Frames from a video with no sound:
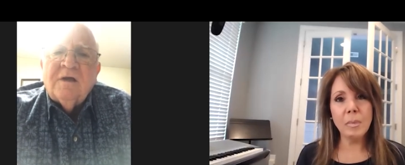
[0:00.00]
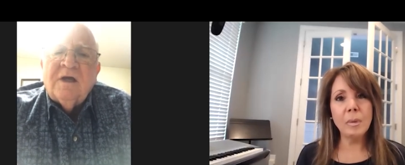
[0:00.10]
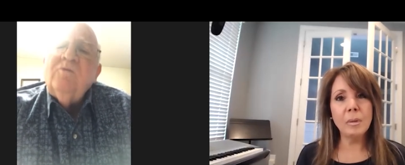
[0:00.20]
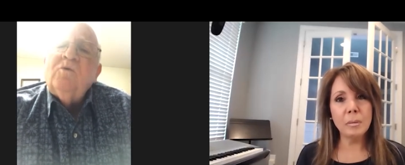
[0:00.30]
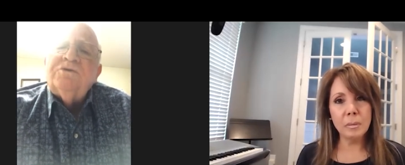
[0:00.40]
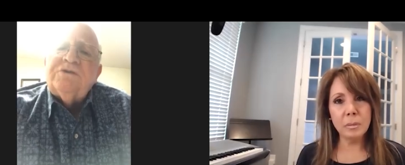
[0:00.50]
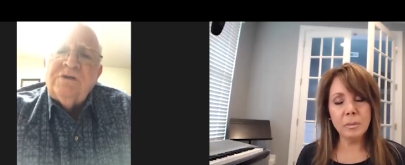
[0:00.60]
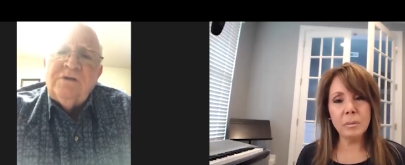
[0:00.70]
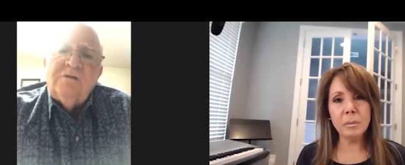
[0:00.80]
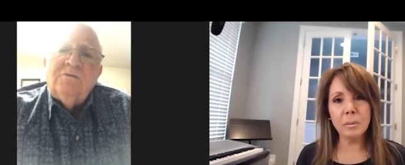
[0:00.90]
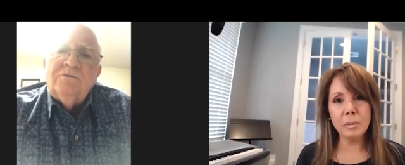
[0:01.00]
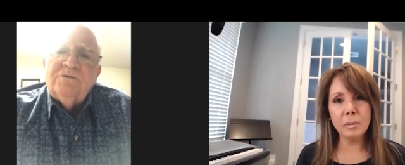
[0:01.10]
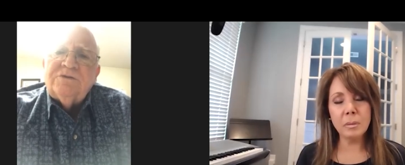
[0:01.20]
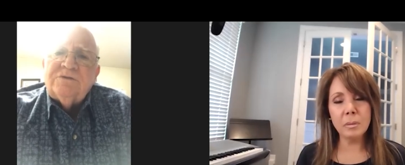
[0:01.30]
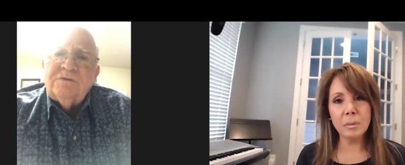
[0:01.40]
Speaker 1: He wants to
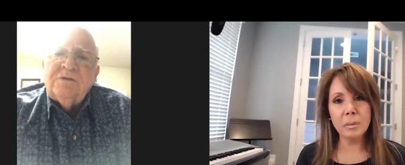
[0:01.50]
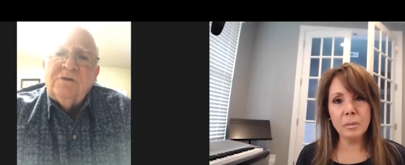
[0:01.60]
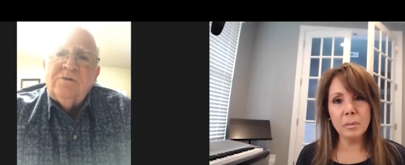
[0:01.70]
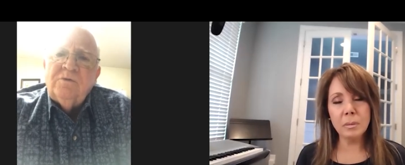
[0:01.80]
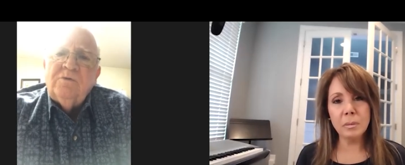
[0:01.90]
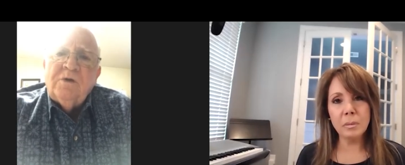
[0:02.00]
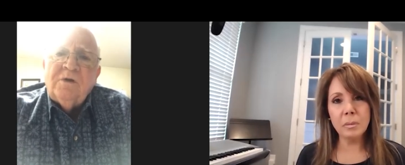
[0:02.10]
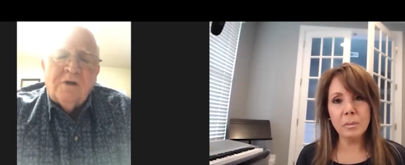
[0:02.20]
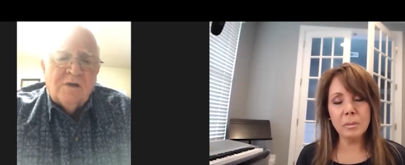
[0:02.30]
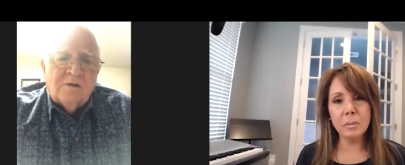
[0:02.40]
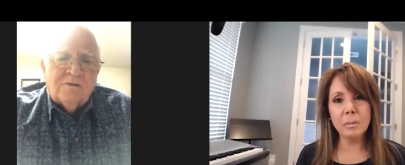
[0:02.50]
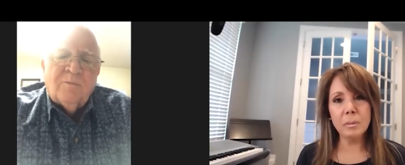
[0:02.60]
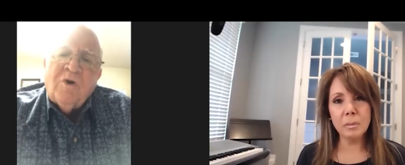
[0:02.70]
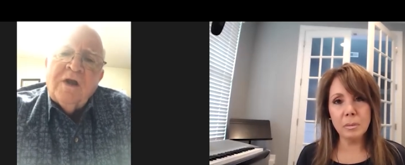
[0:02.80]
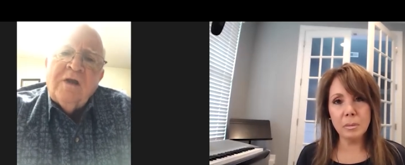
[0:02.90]
use you
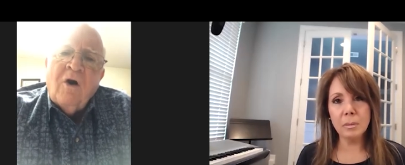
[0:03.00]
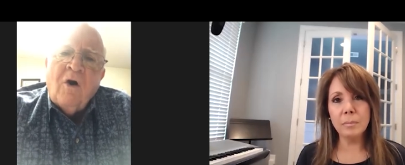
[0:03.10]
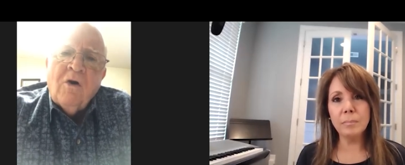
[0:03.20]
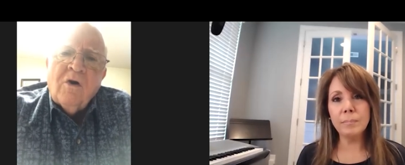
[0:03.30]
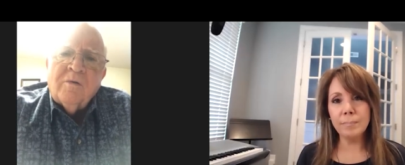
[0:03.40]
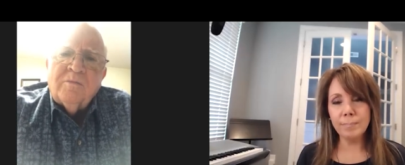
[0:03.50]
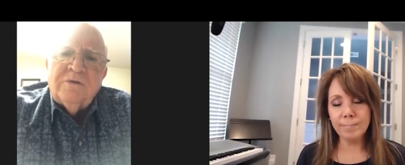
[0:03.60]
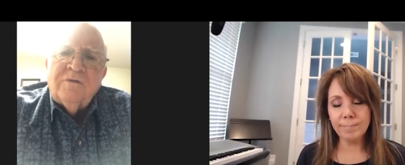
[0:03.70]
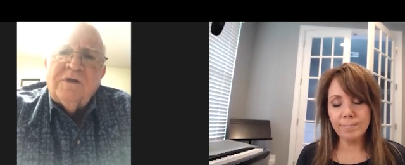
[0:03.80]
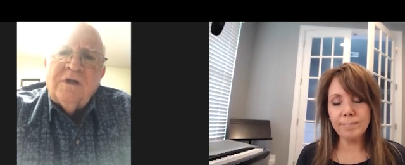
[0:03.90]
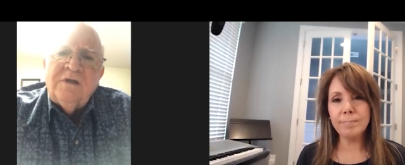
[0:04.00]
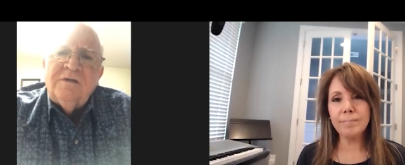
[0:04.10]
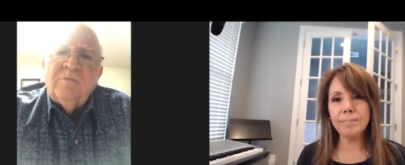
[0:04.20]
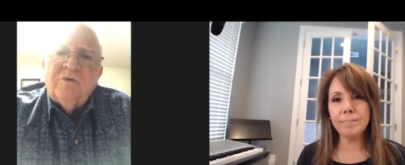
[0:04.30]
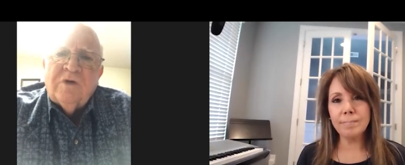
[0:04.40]
to bring harm to the
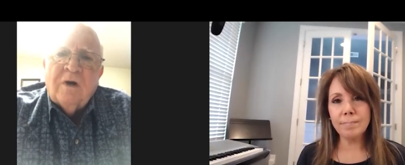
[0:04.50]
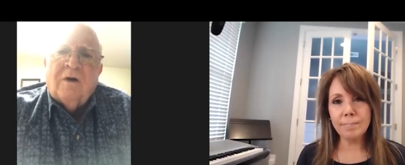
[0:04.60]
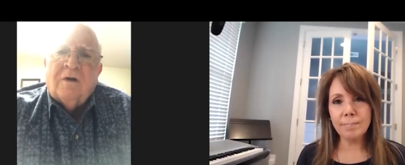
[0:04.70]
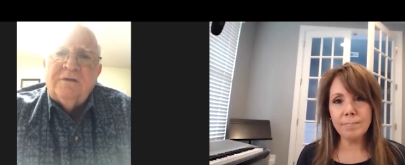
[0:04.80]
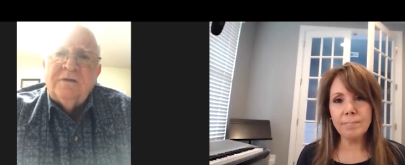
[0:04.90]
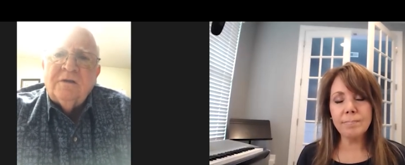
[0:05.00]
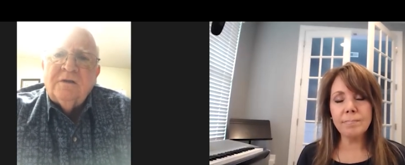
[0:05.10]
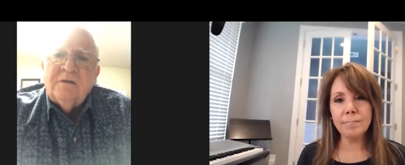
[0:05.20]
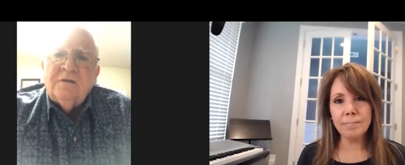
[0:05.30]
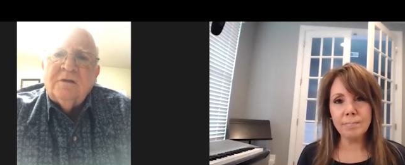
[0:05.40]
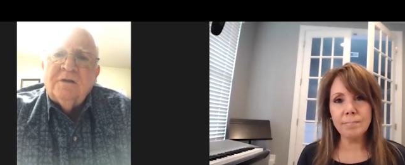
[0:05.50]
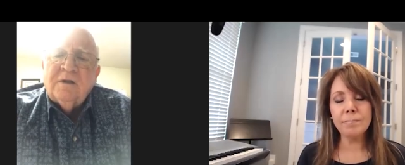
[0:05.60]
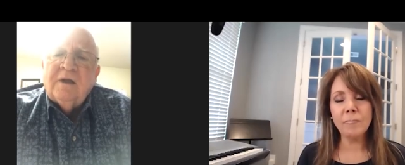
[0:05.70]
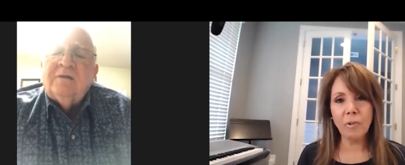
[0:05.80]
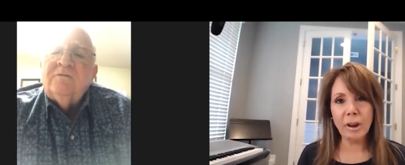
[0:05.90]
kingdom of God mm-hmm,
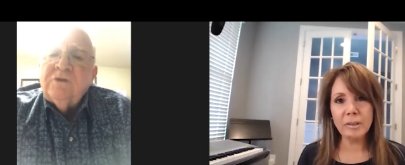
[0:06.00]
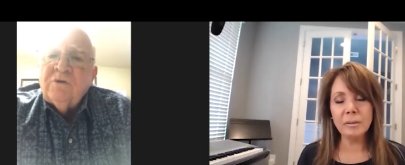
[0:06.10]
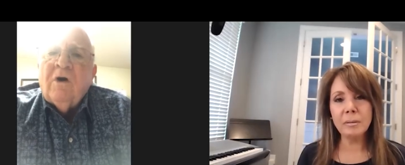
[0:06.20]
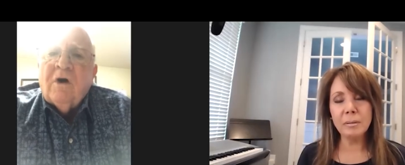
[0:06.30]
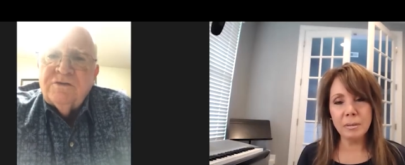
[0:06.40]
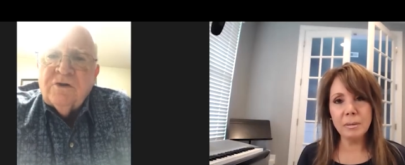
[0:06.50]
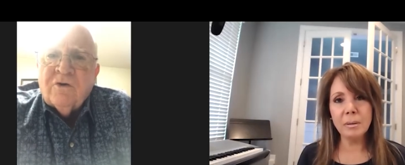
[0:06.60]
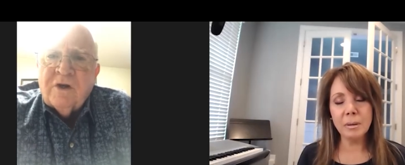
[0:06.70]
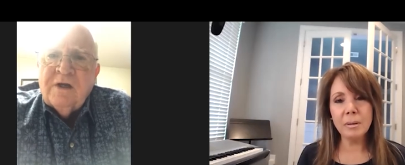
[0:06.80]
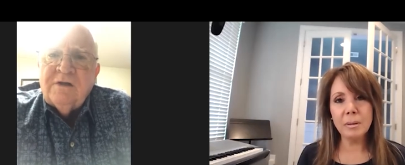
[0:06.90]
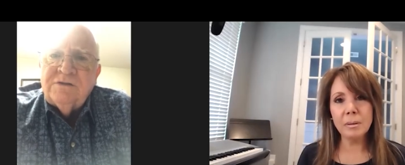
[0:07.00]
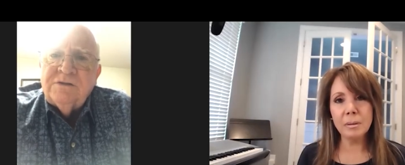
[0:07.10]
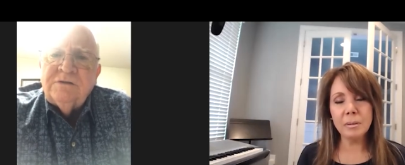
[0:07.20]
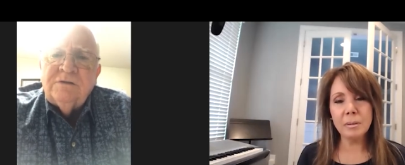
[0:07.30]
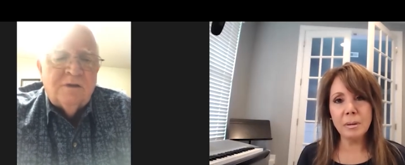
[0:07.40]
Speaker 2: and right. God's
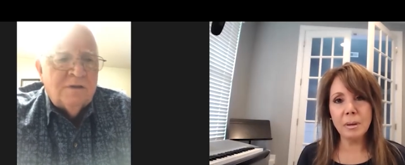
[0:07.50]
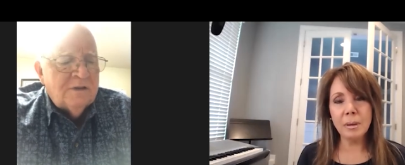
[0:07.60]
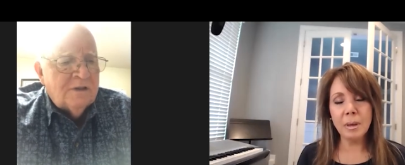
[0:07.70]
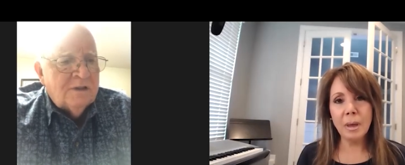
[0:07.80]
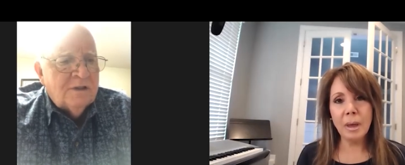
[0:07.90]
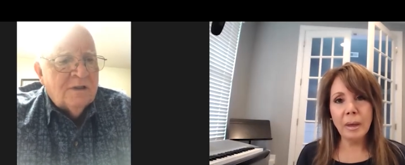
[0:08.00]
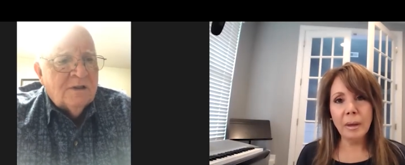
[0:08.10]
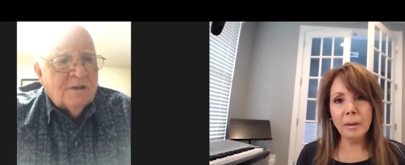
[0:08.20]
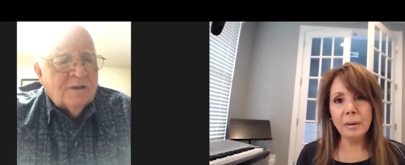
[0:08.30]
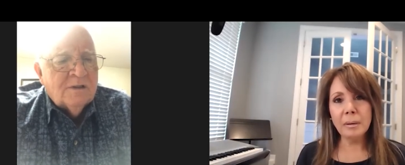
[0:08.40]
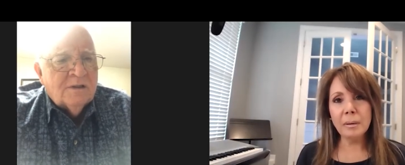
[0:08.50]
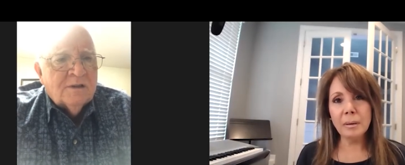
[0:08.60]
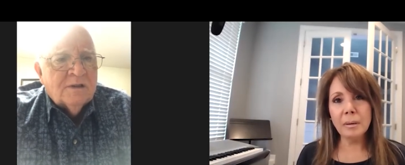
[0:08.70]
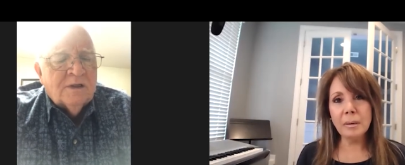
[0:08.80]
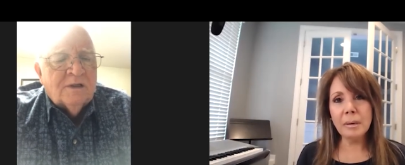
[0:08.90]
Speaker 1: creation.
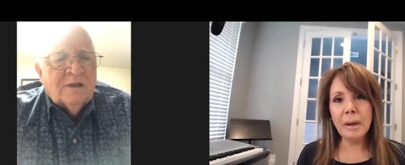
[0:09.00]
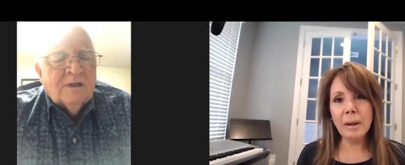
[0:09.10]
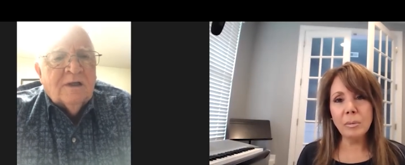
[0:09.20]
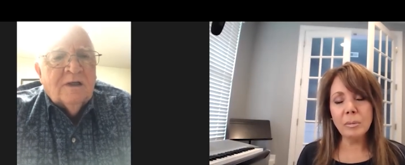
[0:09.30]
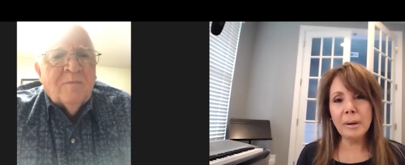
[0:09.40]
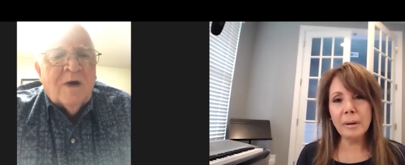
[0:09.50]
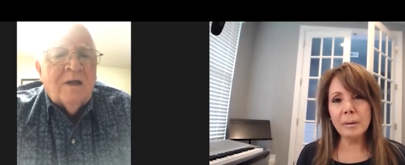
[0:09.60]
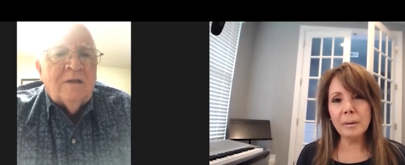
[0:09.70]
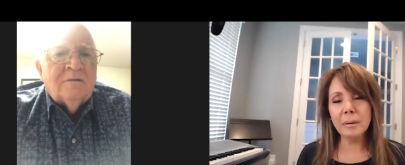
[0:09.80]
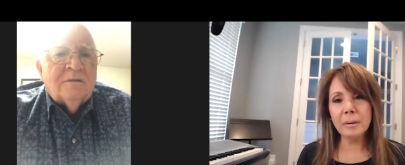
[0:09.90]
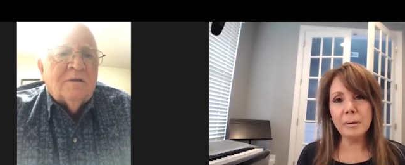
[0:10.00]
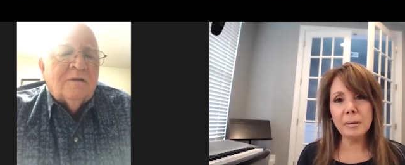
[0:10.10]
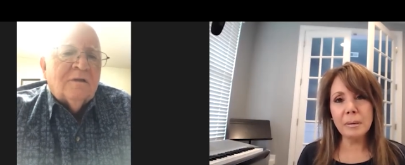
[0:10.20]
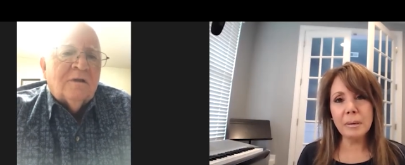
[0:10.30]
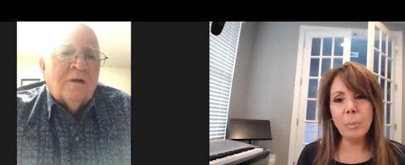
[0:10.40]
Speaker 2: And, now, and in
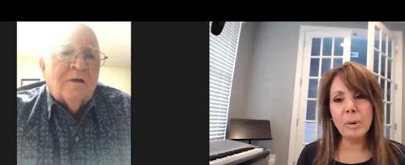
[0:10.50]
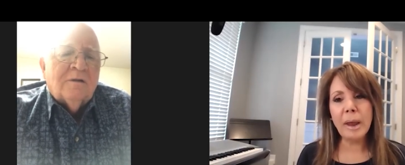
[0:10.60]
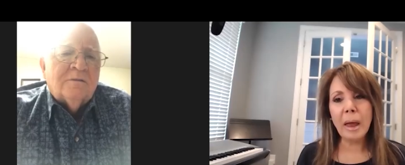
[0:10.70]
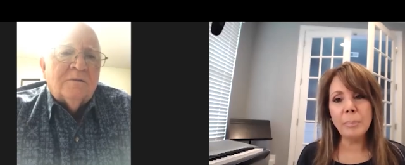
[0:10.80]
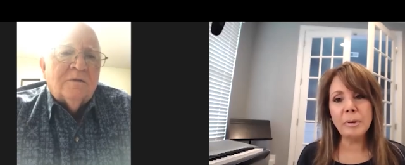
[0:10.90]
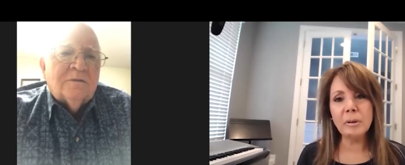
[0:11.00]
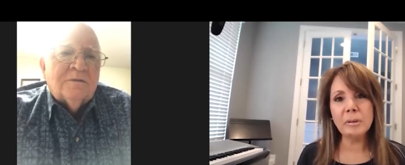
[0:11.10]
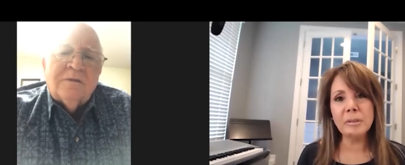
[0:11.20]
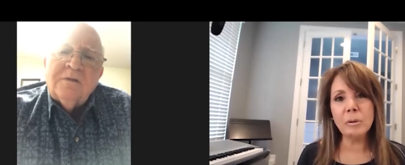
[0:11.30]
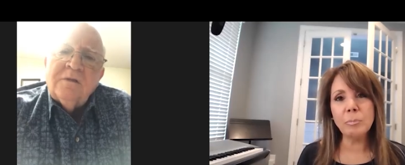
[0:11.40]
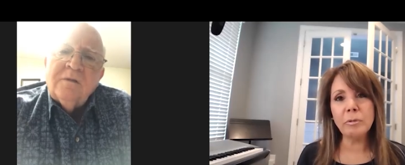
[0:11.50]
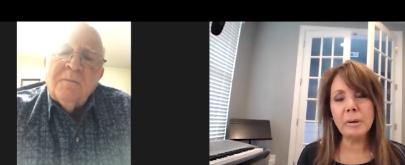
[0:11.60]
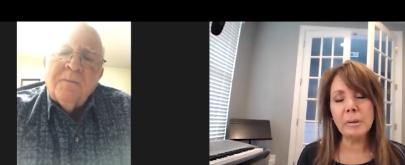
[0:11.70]
Now, what uh, happened? So, bring